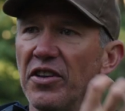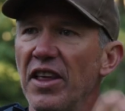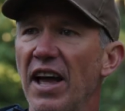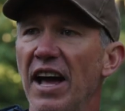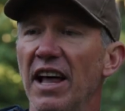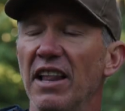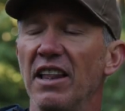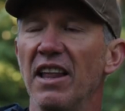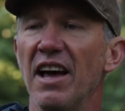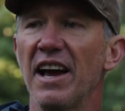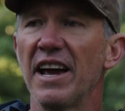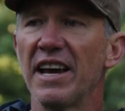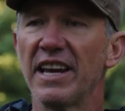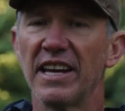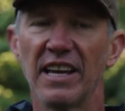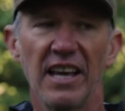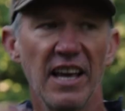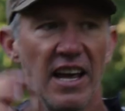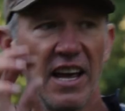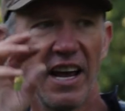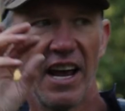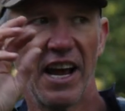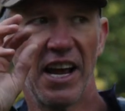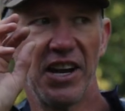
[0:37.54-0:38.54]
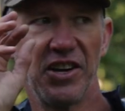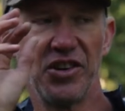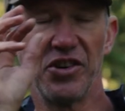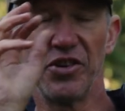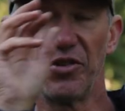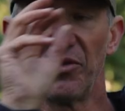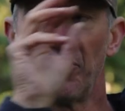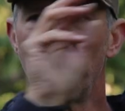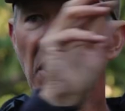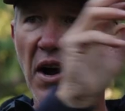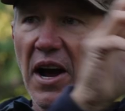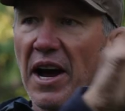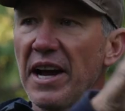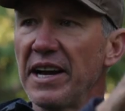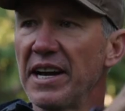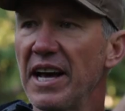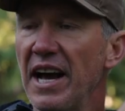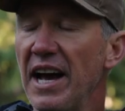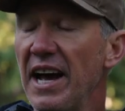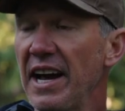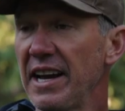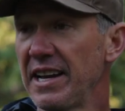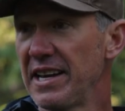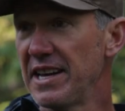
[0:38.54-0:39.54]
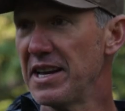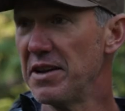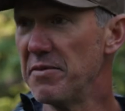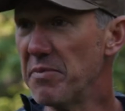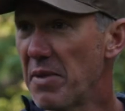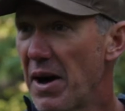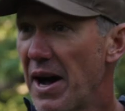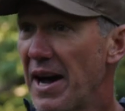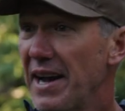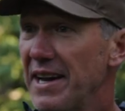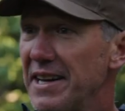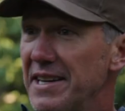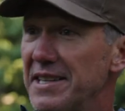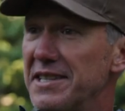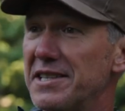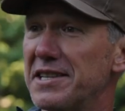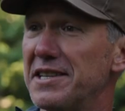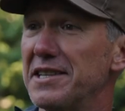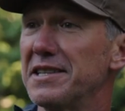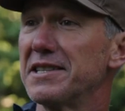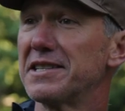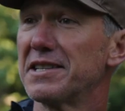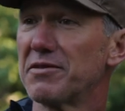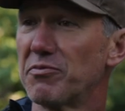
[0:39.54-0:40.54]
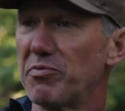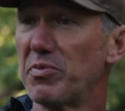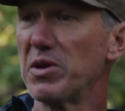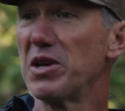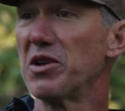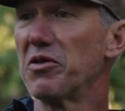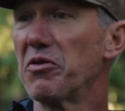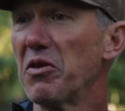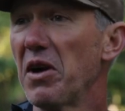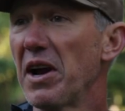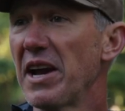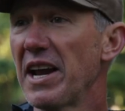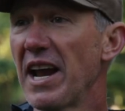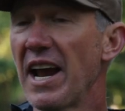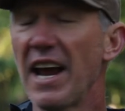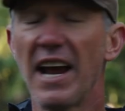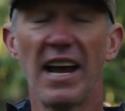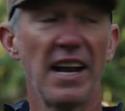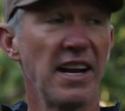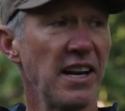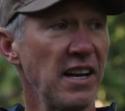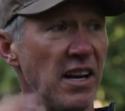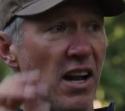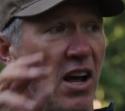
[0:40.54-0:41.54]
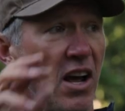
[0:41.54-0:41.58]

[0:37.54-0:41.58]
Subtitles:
that light, and your right eye, in my instance, being right-handed,